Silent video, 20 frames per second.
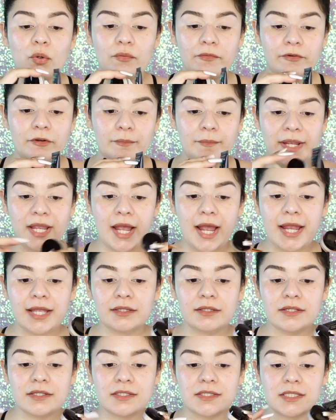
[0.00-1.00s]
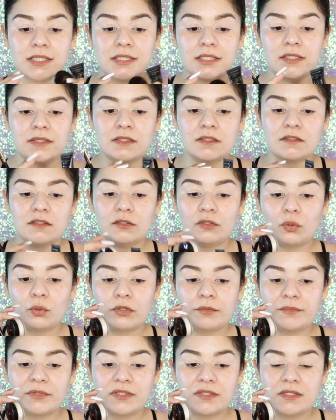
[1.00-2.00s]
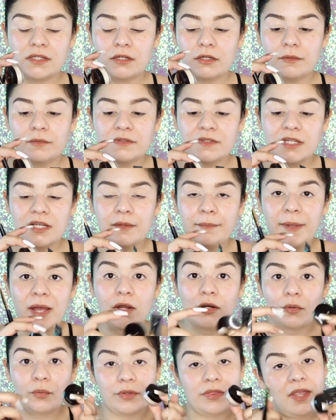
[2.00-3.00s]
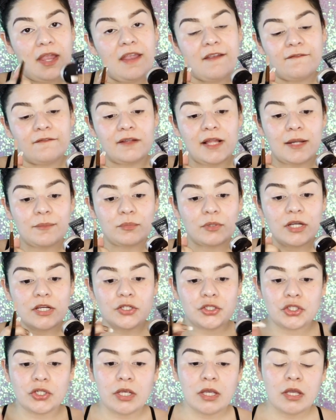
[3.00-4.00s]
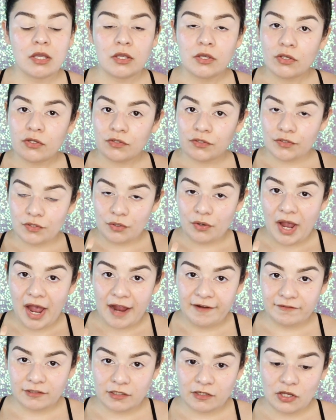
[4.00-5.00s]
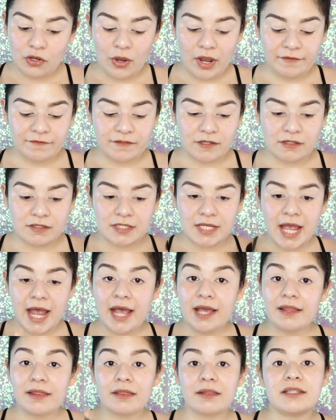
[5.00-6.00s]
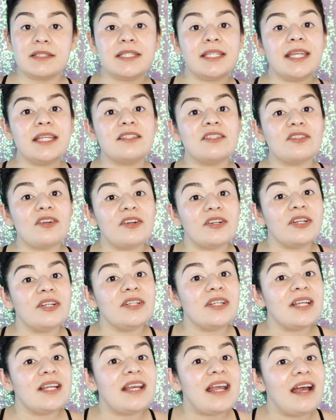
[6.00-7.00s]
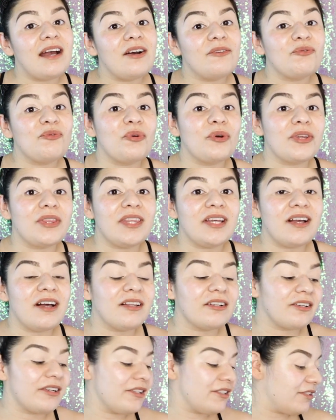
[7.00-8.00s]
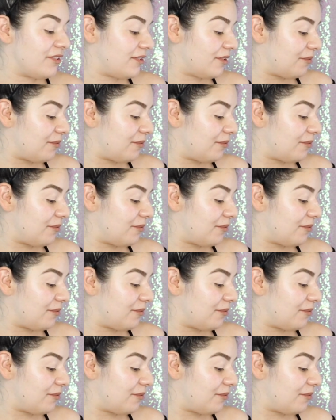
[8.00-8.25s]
over my eyelids, and this is a Laura Mercier setting powder with a flat brush. So after you have done that, let's get started now for the colors.